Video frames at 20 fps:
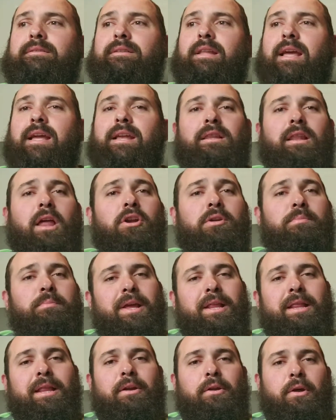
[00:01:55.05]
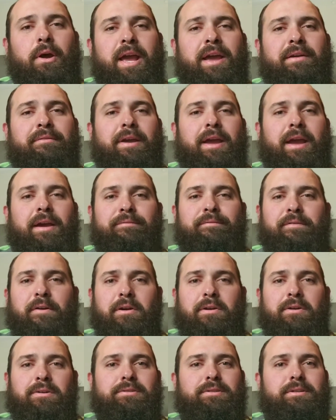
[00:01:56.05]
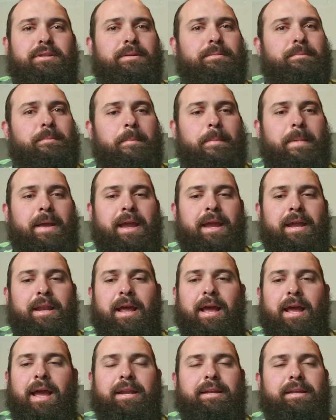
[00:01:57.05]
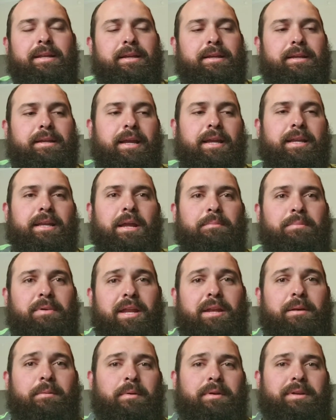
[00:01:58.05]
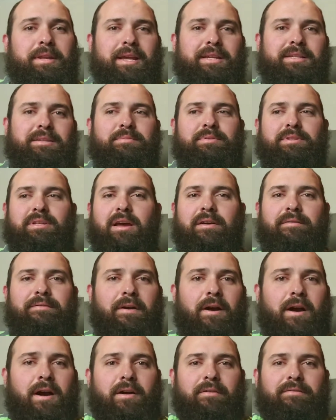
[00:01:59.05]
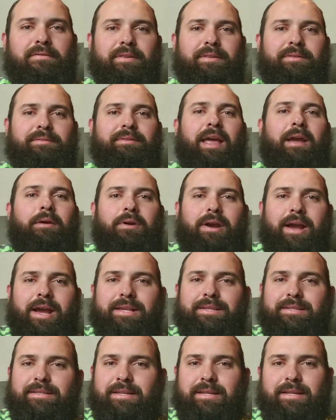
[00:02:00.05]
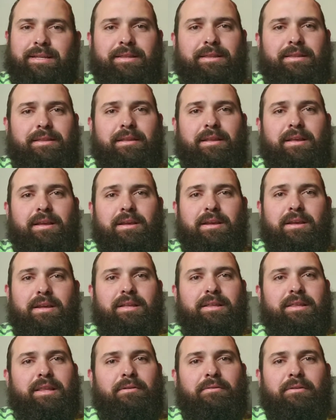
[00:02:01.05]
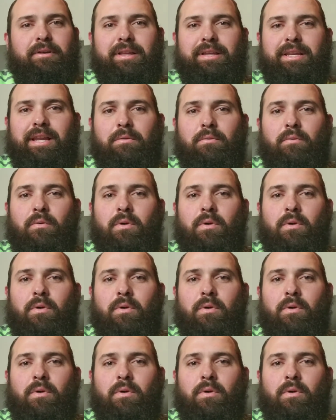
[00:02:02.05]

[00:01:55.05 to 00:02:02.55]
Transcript: they loaded me a little heavy at first and I had to end up getting them to take some stuff off and they were hesitant they really didn't